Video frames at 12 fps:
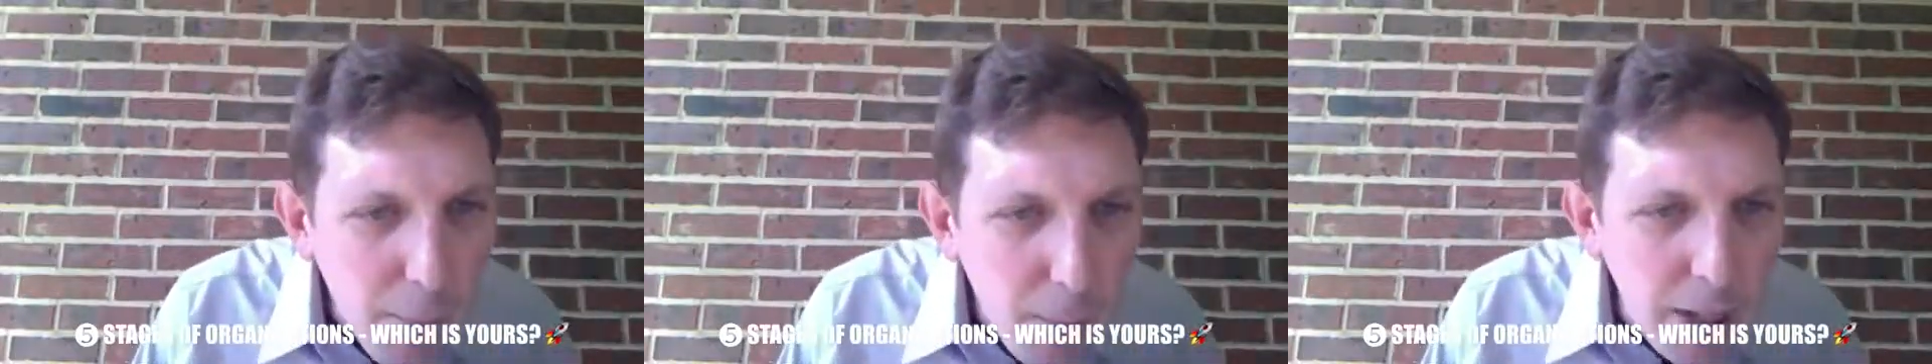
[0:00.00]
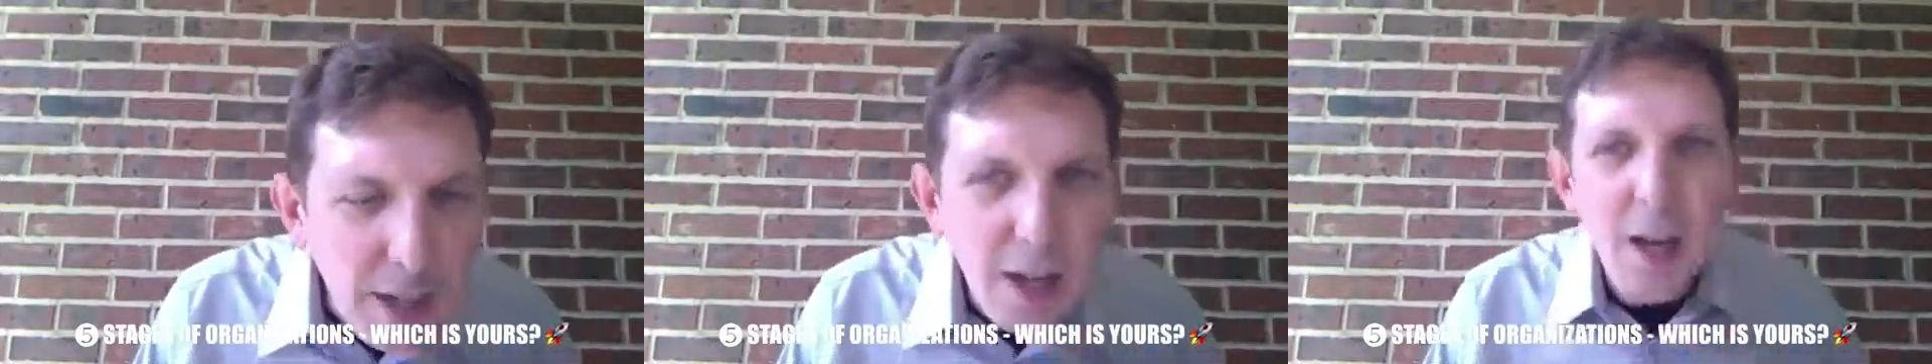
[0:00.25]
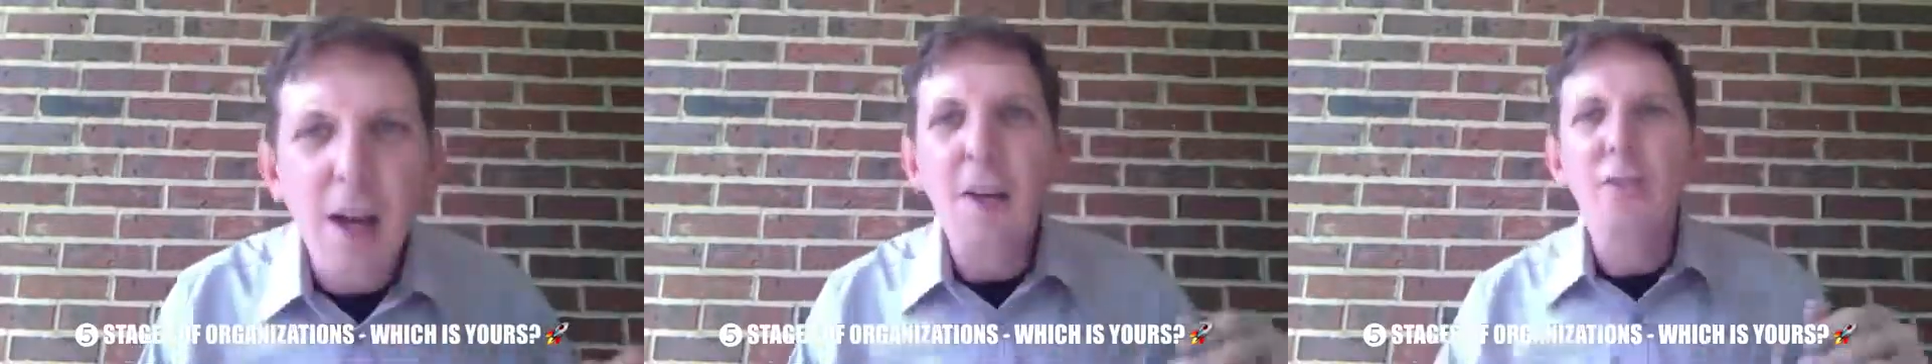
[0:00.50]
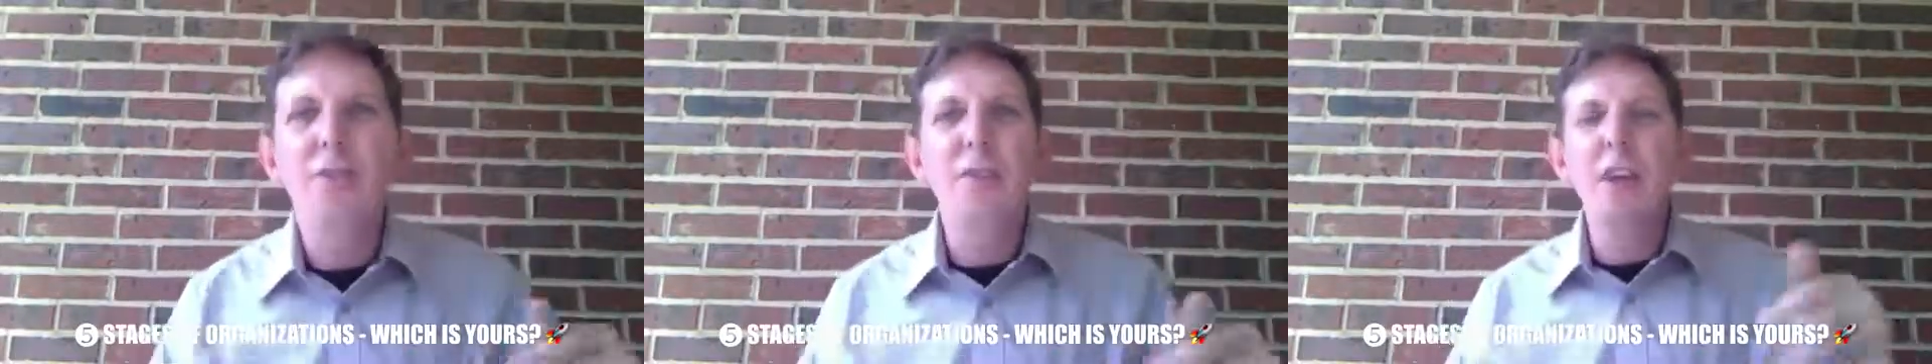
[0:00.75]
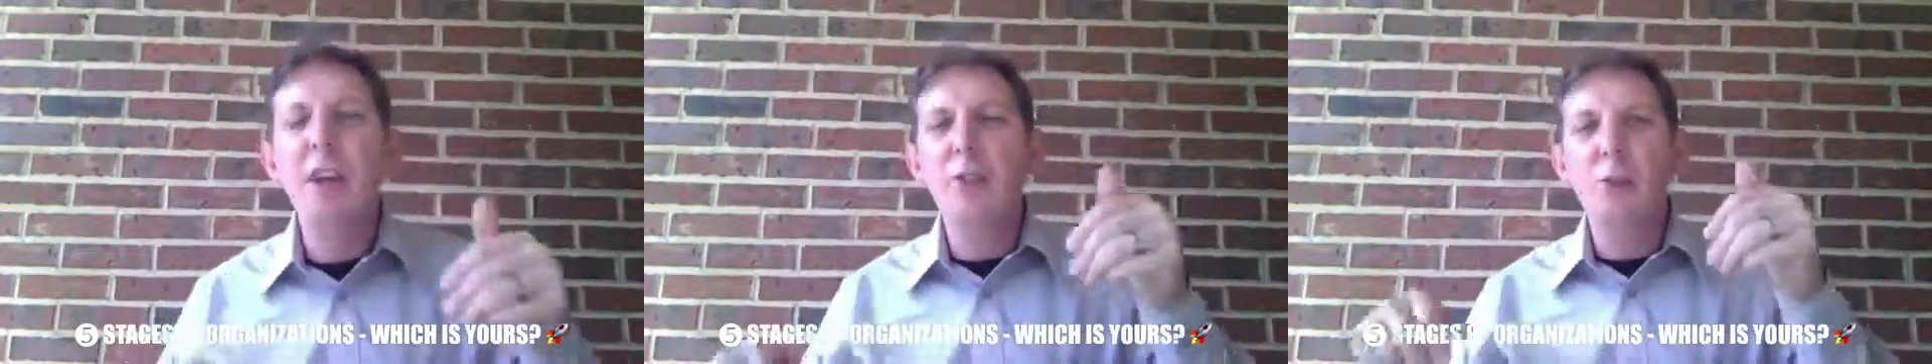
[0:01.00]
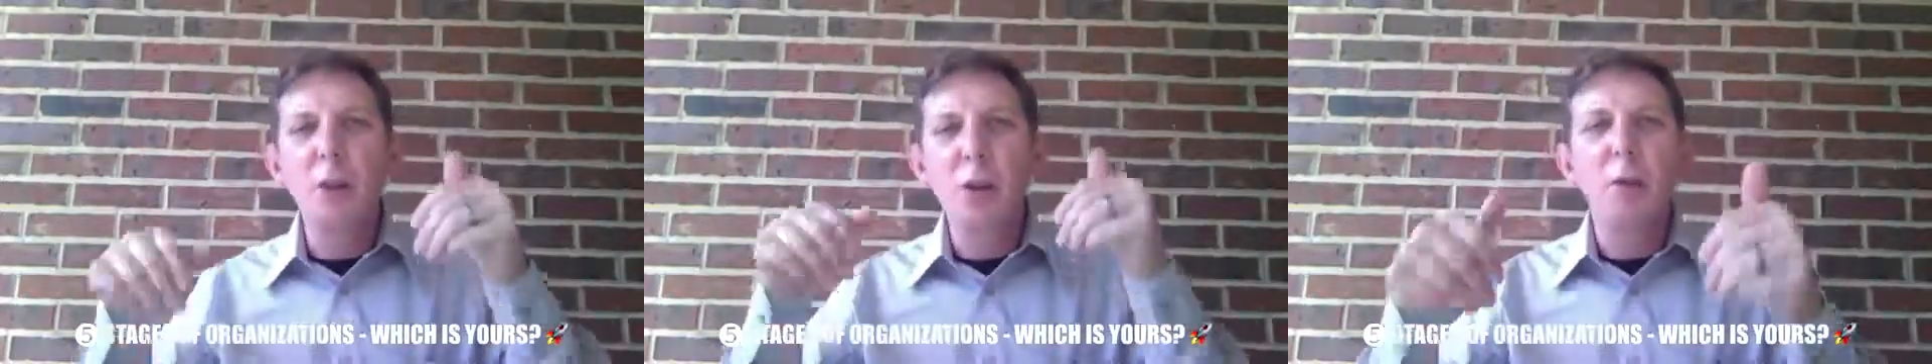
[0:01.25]
because
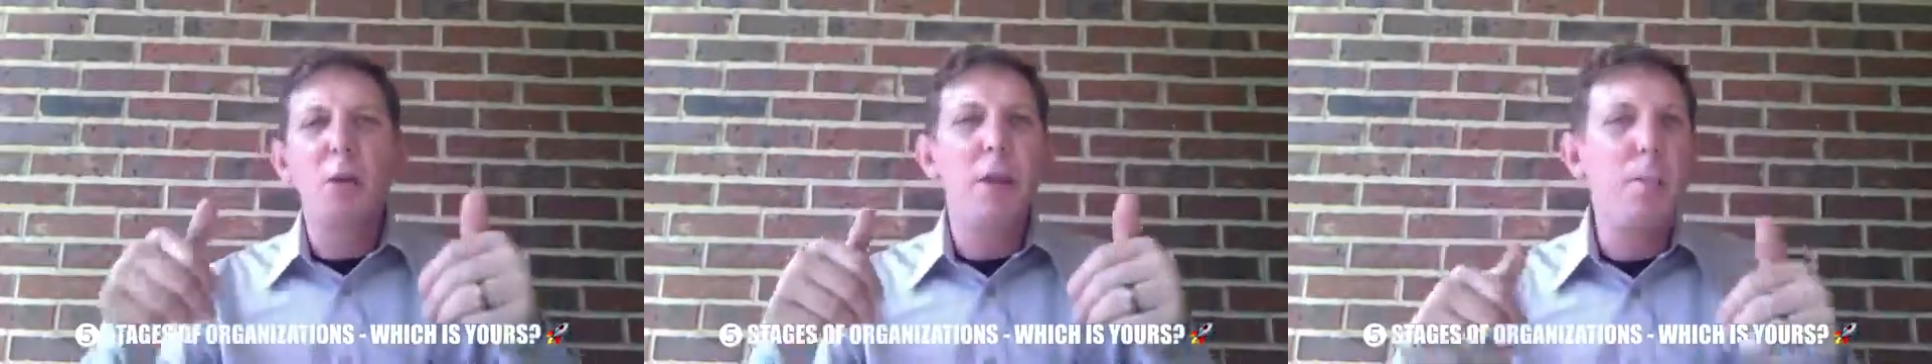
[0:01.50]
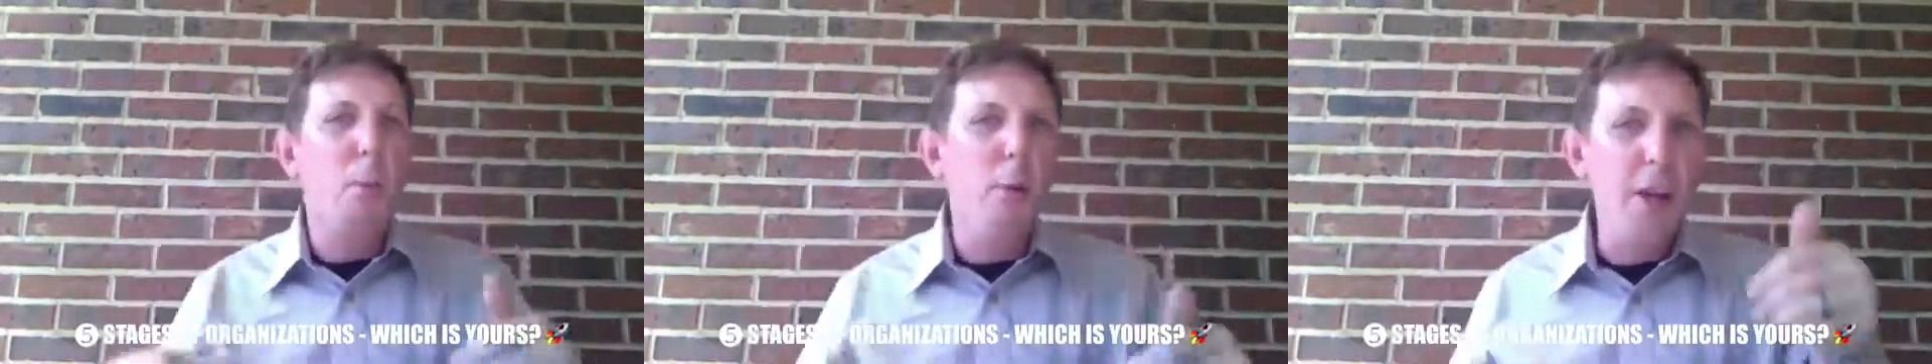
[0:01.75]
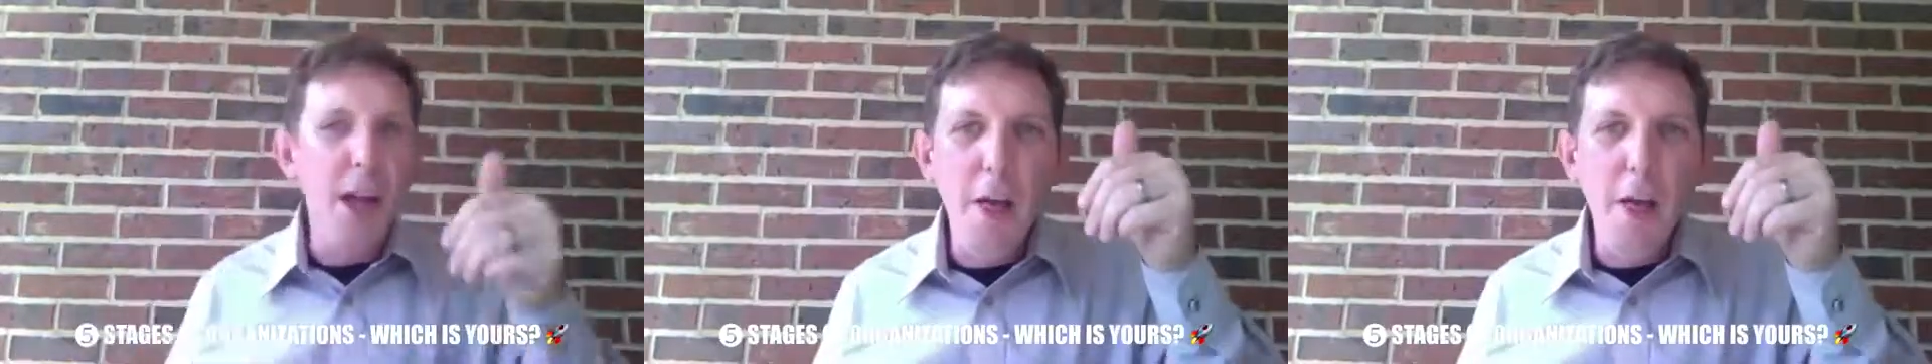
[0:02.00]
it's really, really important.